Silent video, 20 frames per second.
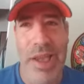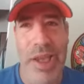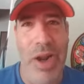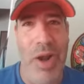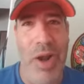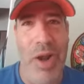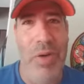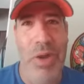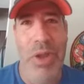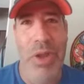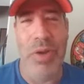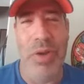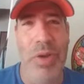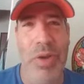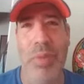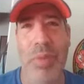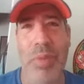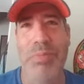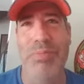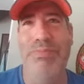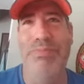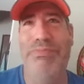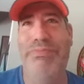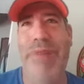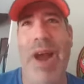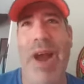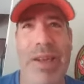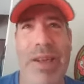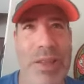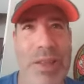You can
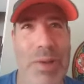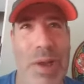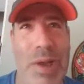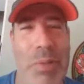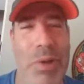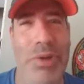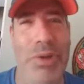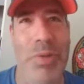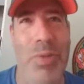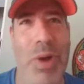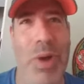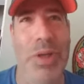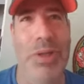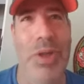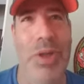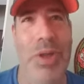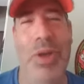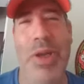practice how much you want to.